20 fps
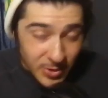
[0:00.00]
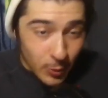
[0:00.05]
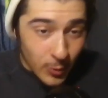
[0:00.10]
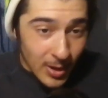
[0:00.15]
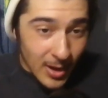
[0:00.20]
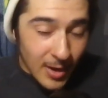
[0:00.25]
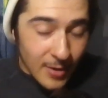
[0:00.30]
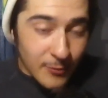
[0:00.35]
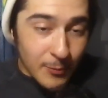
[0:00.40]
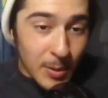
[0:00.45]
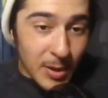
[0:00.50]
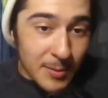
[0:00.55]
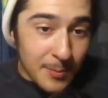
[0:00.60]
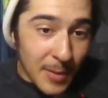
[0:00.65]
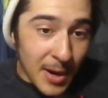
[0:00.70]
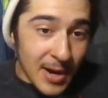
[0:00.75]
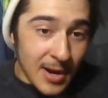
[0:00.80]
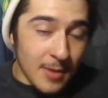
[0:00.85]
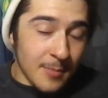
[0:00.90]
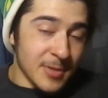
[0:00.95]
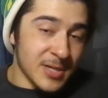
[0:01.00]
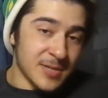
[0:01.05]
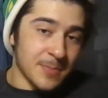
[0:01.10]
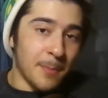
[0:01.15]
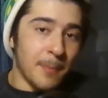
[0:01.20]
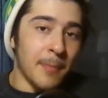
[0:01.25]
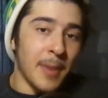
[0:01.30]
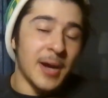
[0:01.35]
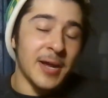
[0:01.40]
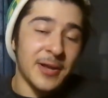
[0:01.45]
going on, everybody? My name is
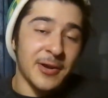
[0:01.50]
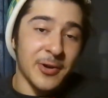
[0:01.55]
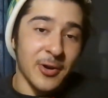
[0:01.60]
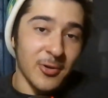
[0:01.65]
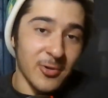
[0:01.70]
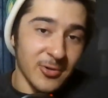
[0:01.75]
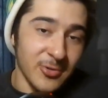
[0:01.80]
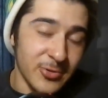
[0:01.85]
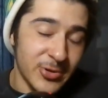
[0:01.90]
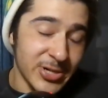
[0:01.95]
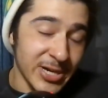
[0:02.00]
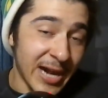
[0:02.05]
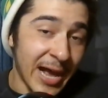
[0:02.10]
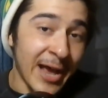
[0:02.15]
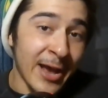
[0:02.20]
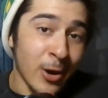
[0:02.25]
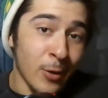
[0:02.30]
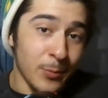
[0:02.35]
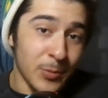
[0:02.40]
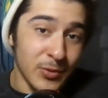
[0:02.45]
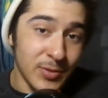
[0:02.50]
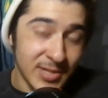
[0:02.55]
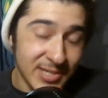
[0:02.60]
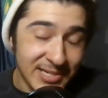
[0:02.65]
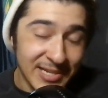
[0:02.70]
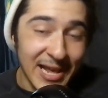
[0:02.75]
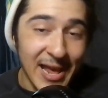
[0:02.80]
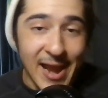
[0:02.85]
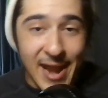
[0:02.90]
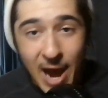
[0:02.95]
Mike Carlucci, and I help you to
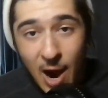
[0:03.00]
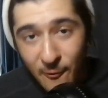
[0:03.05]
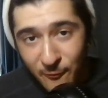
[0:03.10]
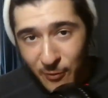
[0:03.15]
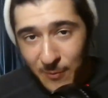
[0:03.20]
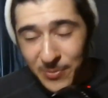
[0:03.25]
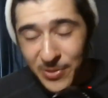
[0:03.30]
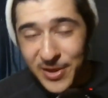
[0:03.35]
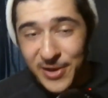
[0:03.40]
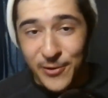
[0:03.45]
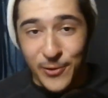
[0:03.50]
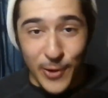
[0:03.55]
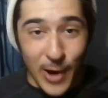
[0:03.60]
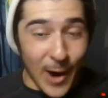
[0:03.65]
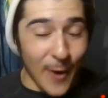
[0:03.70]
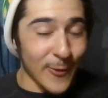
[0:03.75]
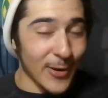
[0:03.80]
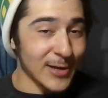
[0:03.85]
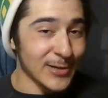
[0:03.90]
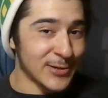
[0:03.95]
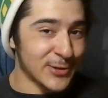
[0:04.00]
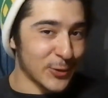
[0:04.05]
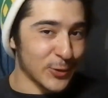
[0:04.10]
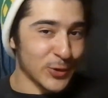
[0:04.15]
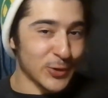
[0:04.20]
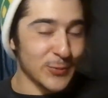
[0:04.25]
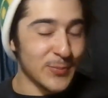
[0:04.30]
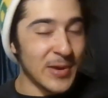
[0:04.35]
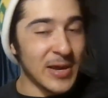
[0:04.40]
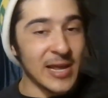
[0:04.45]
stand out from the crowd on
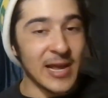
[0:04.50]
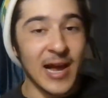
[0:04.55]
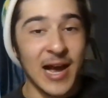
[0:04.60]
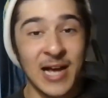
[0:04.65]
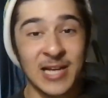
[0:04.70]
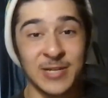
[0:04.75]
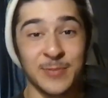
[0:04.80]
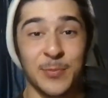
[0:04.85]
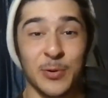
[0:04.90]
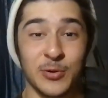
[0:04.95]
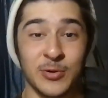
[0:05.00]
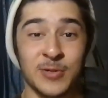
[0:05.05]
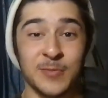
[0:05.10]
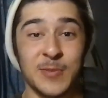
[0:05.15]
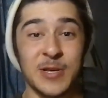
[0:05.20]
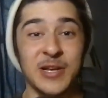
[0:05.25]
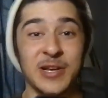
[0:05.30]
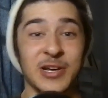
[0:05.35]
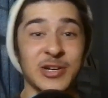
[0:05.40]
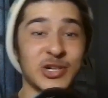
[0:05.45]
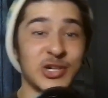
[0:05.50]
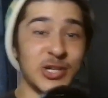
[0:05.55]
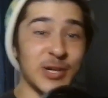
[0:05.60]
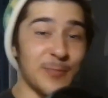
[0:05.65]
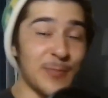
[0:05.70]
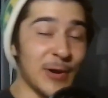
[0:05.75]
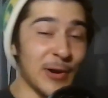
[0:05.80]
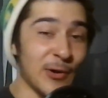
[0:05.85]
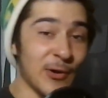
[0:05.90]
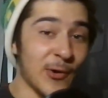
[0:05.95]
social media as opposed to being a
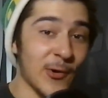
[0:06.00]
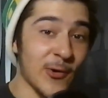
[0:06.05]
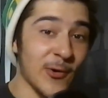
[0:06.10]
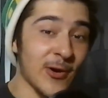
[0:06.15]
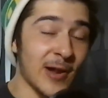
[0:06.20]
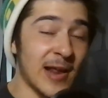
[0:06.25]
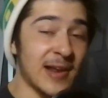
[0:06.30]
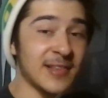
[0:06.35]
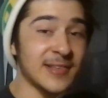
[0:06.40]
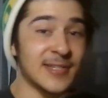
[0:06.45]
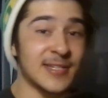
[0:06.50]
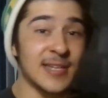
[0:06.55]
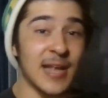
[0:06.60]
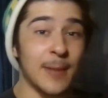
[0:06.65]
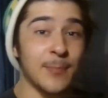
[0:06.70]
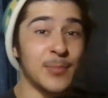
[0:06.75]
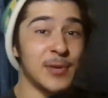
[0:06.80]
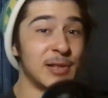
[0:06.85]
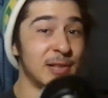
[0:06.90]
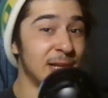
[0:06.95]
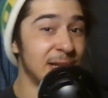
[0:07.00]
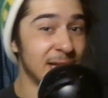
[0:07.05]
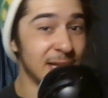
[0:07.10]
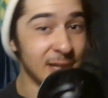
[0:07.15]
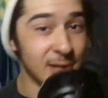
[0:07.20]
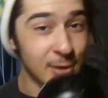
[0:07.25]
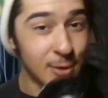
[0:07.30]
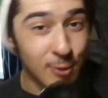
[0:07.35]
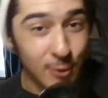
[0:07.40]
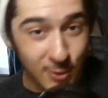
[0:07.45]
sheep in a herd and instead be the
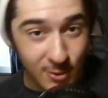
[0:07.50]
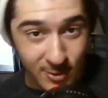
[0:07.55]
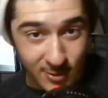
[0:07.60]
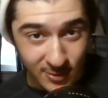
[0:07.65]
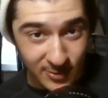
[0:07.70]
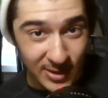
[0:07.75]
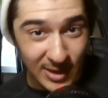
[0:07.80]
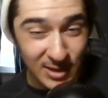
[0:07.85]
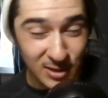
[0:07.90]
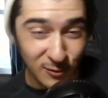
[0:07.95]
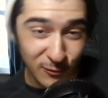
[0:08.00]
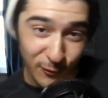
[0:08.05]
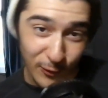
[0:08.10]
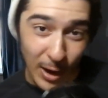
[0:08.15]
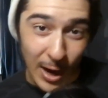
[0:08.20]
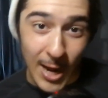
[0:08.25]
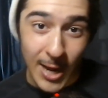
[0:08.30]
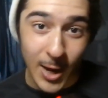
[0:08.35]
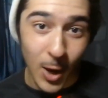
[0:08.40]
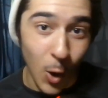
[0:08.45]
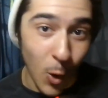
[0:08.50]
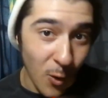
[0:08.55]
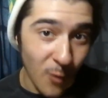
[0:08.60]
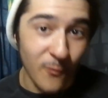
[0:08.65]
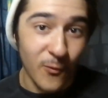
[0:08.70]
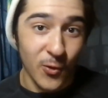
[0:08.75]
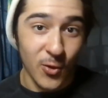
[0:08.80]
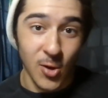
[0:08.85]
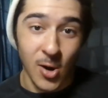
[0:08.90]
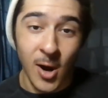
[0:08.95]
eagle that is flying
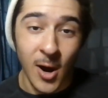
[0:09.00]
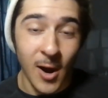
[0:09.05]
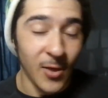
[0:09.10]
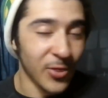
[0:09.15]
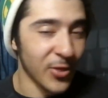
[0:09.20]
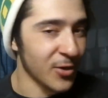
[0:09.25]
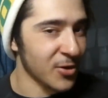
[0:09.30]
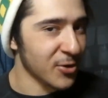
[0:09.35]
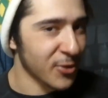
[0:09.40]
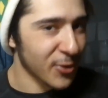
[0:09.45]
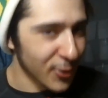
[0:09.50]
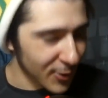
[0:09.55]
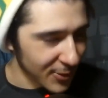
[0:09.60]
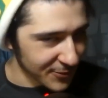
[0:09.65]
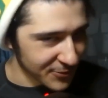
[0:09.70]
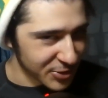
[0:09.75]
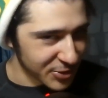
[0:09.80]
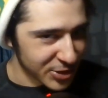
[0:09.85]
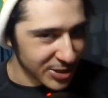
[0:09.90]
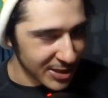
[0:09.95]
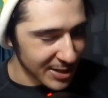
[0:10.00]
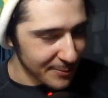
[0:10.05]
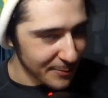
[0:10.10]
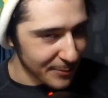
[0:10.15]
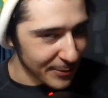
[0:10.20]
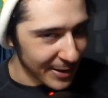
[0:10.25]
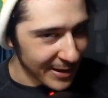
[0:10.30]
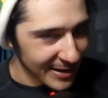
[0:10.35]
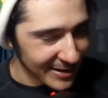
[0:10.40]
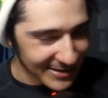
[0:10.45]
over the herd of
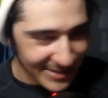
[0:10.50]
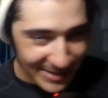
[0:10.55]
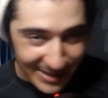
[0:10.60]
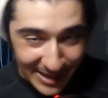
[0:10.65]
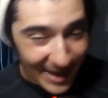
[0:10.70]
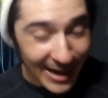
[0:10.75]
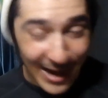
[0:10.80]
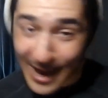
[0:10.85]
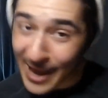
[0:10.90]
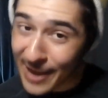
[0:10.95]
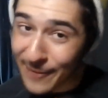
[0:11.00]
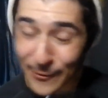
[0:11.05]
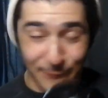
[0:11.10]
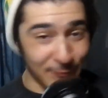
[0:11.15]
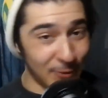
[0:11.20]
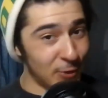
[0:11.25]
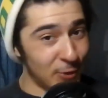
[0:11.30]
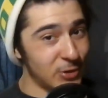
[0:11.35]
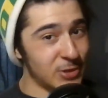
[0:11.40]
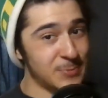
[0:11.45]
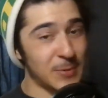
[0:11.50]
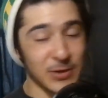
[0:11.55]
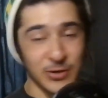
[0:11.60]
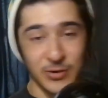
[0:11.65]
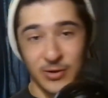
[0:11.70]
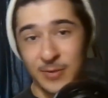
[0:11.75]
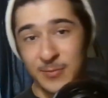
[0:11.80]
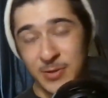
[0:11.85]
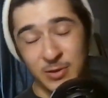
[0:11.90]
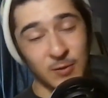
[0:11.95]
sheep. And today I have a very
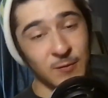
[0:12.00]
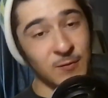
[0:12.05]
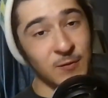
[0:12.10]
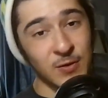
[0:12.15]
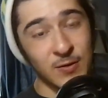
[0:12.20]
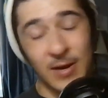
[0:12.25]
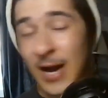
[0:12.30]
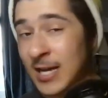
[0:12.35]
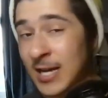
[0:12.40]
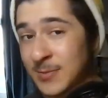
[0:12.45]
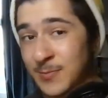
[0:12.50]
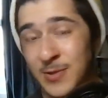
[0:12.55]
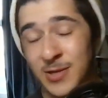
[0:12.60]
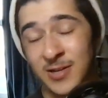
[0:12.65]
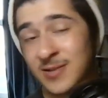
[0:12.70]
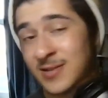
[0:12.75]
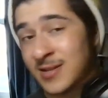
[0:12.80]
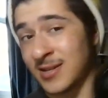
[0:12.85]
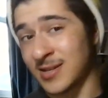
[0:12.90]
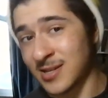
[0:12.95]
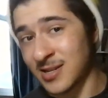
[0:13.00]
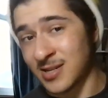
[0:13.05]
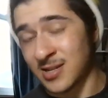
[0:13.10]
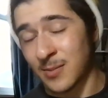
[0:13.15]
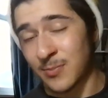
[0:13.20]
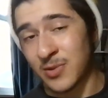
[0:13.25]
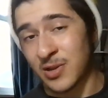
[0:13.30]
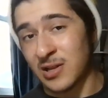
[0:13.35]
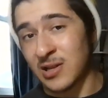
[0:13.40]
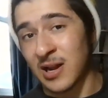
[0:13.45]
special episode for you guys because this is
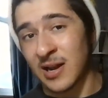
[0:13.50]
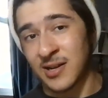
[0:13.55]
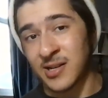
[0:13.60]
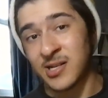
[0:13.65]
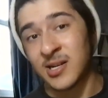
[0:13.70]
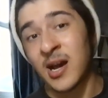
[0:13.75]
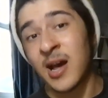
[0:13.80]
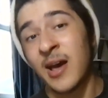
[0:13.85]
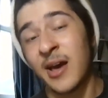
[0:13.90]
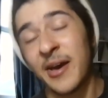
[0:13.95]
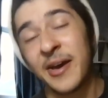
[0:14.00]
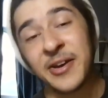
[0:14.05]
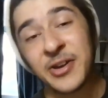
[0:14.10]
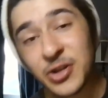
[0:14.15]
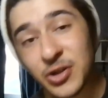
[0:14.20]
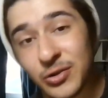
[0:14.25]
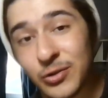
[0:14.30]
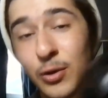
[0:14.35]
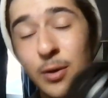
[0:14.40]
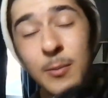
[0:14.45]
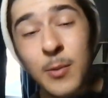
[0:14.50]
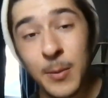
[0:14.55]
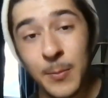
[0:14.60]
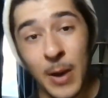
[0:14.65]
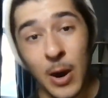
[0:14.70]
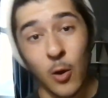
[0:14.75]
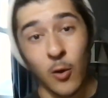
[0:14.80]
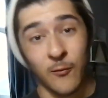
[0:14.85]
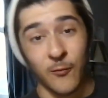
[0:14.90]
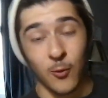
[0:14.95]
something that is extremely
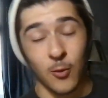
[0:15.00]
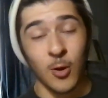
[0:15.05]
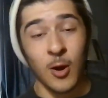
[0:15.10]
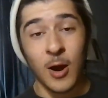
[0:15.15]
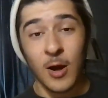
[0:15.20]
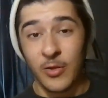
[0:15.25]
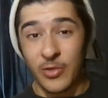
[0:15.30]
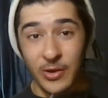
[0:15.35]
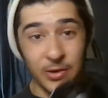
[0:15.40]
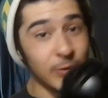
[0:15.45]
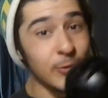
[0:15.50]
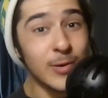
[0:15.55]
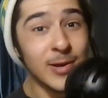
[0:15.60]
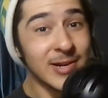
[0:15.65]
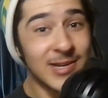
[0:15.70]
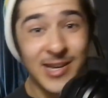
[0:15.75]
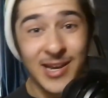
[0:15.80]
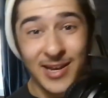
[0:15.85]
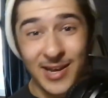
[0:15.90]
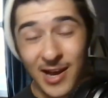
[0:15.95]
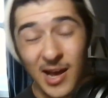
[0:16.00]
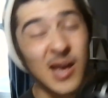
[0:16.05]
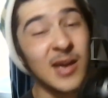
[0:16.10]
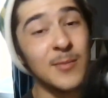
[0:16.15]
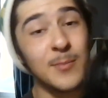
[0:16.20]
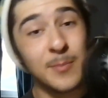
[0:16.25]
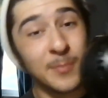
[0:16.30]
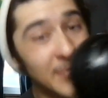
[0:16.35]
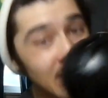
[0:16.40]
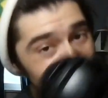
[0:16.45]
powerful that you can take
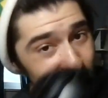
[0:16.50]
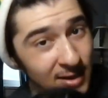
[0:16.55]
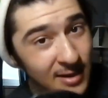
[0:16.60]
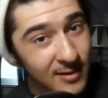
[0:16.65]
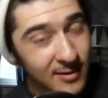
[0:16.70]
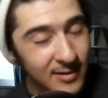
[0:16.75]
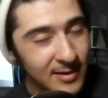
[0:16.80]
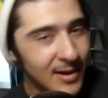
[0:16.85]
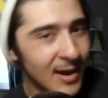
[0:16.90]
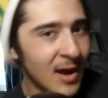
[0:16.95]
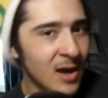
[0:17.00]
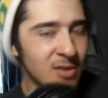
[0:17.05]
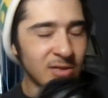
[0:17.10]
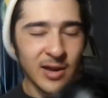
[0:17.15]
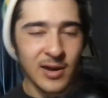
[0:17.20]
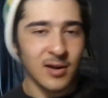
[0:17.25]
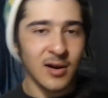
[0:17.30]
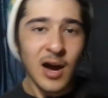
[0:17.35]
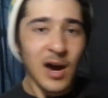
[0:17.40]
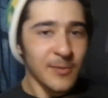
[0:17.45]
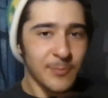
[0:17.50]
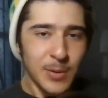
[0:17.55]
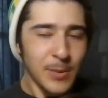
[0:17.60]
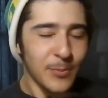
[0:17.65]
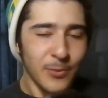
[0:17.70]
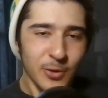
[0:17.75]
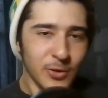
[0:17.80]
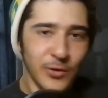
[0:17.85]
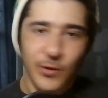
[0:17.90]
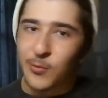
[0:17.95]
immediately that a lot of
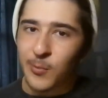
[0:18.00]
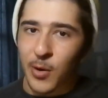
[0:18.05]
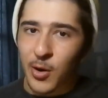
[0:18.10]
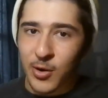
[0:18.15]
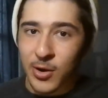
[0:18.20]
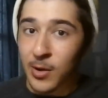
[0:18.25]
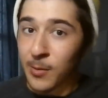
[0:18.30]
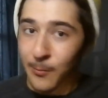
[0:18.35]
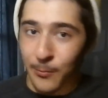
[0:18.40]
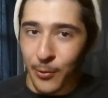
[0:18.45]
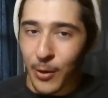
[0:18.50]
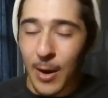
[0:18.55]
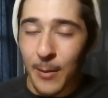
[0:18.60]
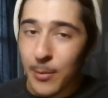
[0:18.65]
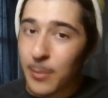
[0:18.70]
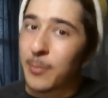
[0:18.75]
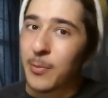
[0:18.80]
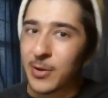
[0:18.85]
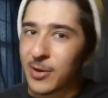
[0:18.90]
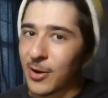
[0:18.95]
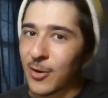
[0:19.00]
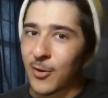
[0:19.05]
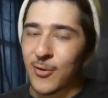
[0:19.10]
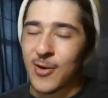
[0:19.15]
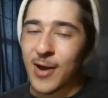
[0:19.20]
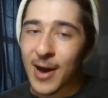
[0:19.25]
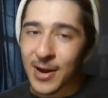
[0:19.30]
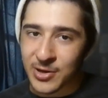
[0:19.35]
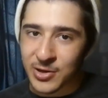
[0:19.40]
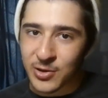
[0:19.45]
people in your market probably are
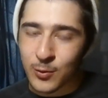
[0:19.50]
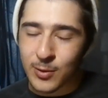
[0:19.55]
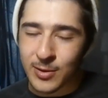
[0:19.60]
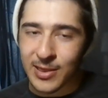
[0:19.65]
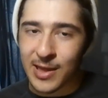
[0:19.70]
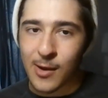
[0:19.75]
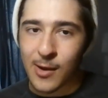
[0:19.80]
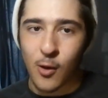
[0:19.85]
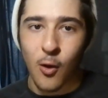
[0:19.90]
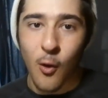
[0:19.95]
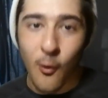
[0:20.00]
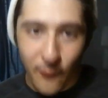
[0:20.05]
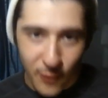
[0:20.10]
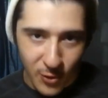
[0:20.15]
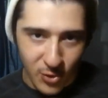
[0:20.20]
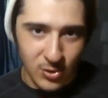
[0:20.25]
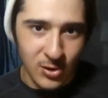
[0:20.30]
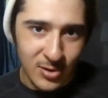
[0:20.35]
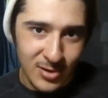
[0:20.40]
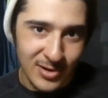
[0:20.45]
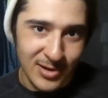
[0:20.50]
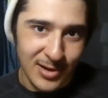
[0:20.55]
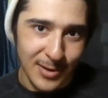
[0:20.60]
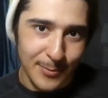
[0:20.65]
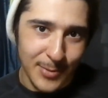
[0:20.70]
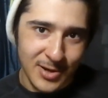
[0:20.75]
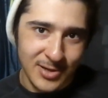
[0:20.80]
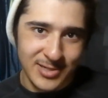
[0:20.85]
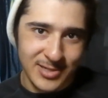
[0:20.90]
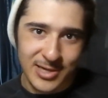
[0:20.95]
not doing. They are overlooking it
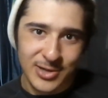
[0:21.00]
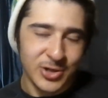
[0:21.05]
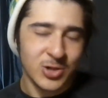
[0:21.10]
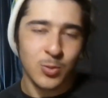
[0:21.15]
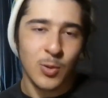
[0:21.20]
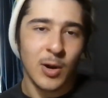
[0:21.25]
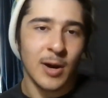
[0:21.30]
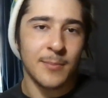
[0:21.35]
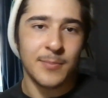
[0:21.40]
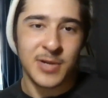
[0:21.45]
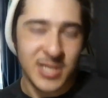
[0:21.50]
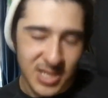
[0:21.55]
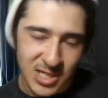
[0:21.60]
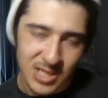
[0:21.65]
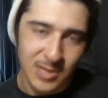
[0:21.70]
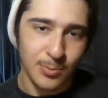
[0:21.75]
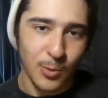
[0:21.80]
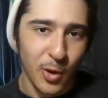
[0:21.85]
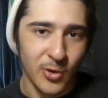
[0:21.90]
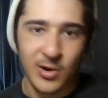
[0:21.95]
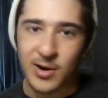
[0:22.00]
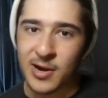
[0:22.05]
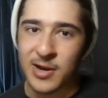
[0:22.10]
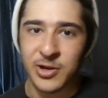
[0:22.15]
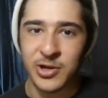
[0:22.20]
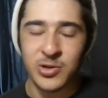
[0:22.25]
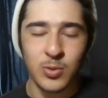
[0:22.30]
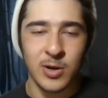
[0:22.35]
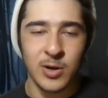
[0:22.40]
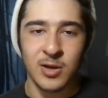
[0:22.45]
because they just want to be smart and they
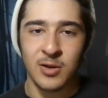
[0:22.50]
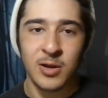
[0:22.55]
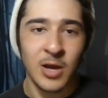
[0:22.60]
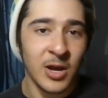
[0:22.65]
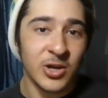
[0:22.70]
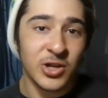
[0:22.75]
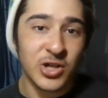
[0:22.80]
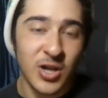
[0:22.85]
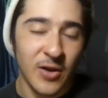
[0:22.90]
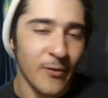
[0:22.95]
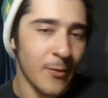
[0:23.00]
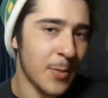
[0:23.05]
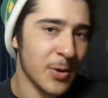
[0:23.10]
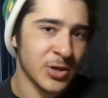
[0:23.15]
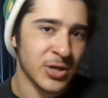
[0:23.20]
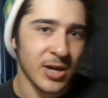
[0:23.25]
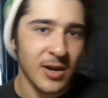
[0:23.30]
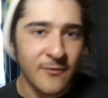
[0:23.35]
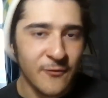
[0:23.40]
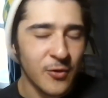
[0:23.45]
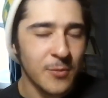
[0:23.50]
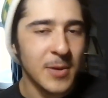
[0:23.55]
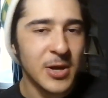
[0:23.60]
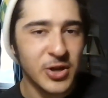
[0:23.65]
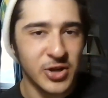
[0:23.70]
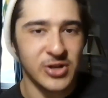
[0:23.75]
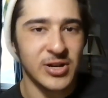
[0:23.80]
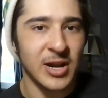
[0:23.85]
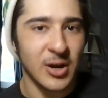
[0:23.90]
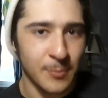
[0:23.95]
just want to shove a bunch of
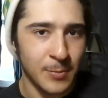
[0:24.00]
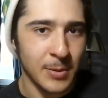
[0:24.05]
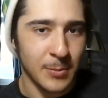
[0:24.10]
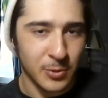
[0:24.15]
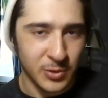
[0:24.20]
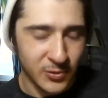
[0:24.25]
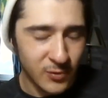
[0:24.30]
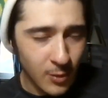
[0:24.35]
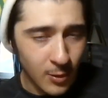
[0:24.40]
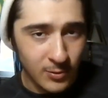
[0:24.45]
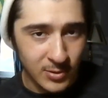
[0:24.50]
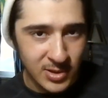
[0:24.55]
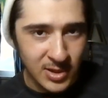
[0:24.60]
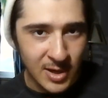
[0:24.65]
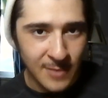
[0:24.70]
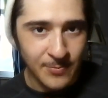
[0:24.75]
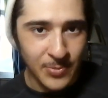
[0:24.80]
information down people's throats.